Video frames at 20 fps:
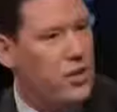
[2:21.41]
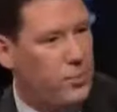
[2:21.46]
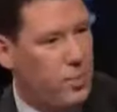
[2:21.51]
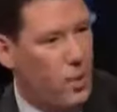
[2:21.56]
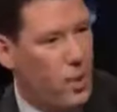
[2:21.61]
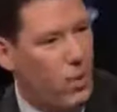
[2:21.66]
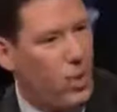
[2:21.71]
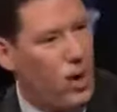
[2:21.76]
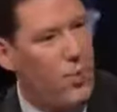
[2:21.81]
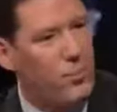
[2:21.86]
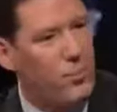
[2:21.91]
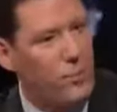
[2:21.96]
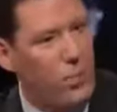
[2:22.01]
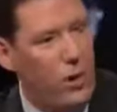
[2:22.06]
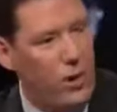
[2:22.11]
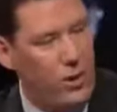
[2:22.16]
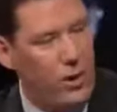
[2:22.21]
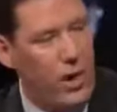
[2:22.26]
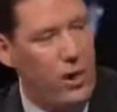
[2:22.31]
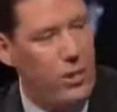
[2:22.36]
these programs and
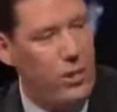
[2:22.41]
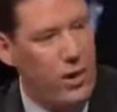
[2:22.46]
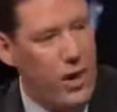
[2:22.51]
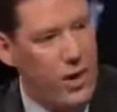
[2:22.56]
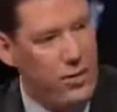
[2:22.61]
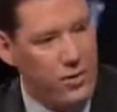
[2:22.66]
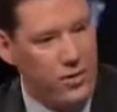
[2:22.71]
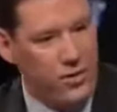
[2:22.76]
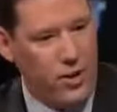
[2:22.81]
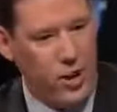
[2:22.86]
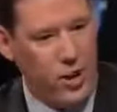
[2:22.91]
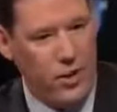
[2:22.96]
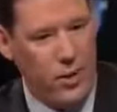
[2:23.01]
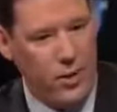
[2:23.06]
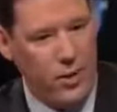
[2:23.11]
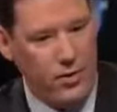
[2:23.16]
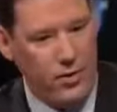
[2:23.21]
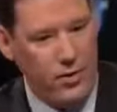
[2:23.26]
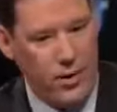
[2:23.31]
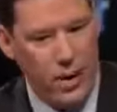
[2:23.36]
whether or not they're necessary,
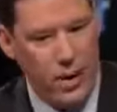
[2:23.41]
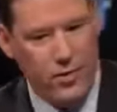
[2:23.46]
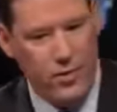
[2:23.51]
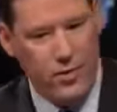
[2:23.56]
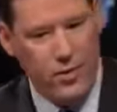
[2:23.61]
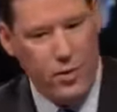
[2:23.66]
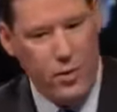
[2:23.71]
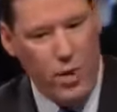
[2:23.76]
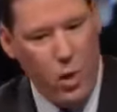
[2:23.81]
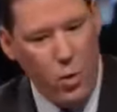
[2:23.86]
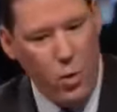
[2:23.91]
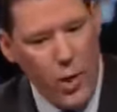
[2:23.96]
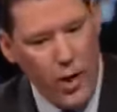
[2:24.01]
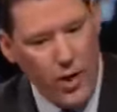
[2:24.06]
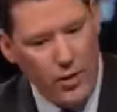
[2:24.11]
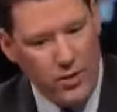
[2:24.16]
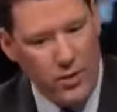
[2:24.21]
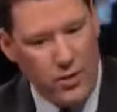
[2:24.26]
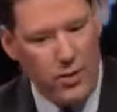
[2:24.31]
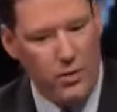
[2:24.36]
but is there no
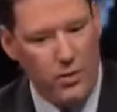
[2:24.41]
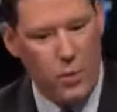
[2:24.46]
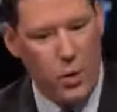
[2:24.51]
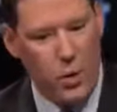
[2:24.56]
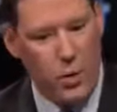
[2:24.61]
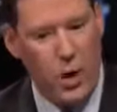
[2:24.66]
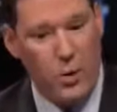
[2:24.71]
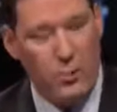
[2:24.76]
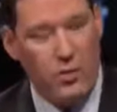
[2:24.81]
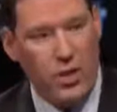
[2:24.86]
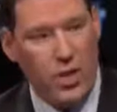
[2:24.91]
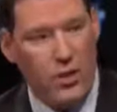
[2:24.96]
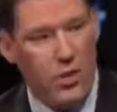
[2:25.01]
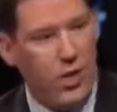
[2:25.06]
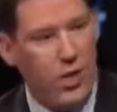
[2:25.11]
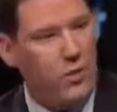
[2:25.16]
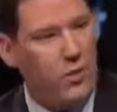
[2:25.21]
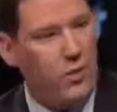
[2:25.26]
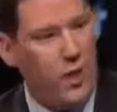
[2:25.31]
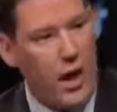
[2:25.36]
waste in these programs?
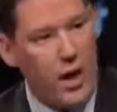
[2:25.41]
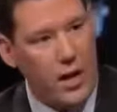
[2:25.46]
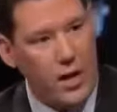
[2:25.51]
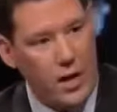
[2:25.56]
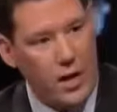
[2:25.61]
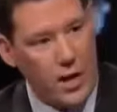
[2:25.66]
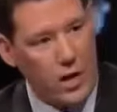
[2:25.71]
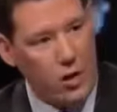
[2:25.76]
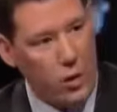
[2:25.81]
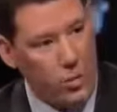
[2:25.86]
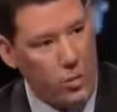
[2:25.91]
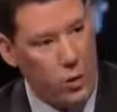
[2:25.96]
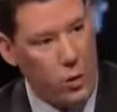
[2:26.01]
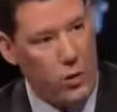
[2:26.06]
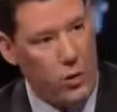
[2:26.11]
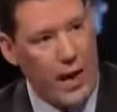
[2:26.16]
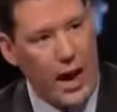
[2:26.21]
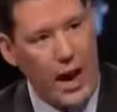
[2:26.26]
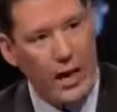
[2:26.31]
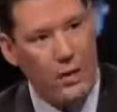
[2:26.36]
Is there not a nickel
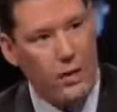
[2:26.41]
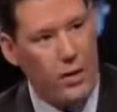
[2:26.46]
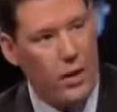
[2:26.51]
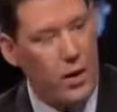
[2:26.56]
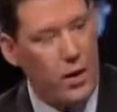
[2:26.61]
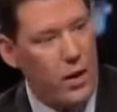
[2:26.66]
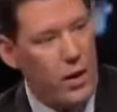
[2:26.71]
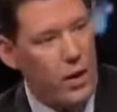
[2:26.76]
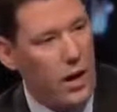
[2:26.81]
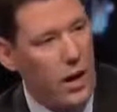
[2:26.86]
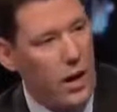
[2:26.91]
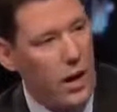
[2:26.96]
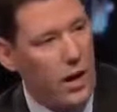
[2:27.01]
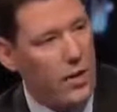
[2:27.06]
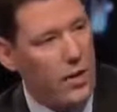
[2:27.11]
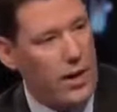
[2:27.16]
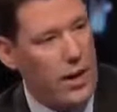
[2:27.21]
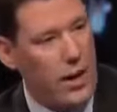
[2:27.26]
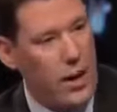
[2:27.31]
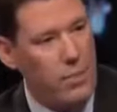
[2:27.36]
per dollar
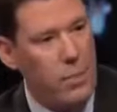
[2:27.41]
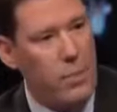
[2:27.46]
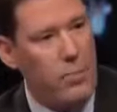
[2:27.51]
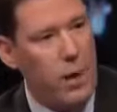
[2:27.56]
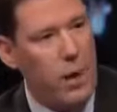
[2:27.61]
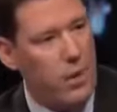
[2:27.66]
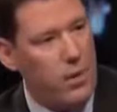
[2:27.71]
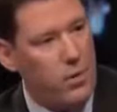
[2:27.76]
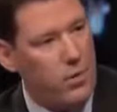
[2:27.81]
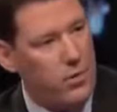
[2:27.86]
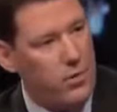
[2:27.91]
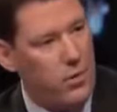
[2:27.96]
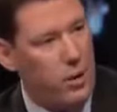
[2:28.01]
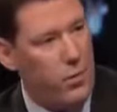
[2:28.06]
that can't be better used